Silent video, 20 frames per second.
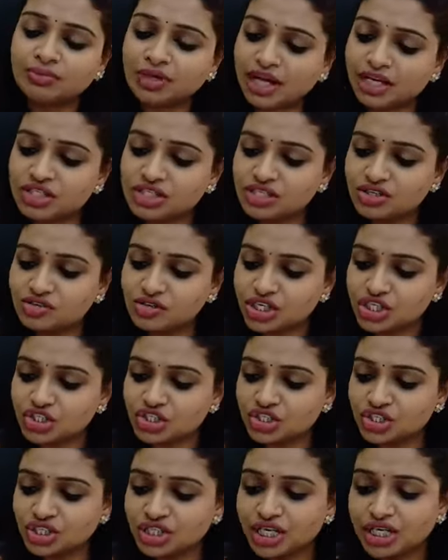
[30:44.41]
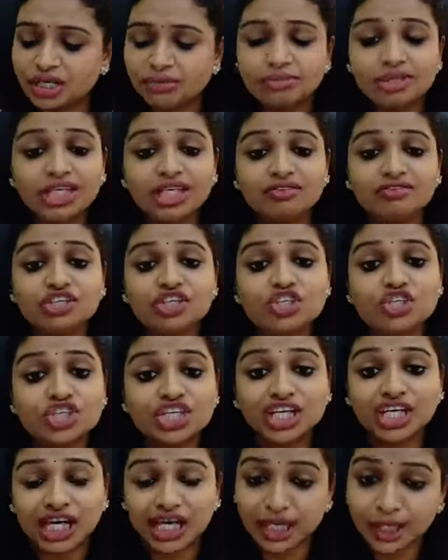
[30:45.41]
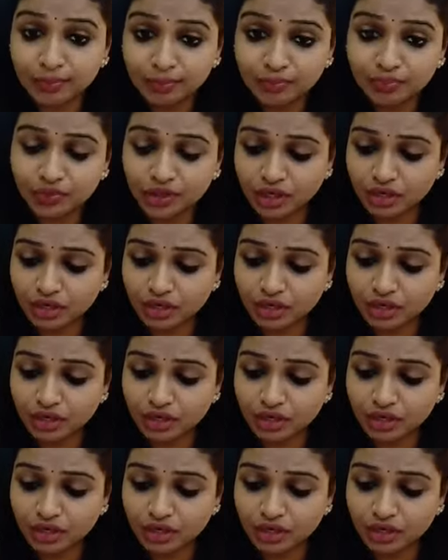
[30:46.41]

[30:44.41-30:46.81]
consideration, the remedy which came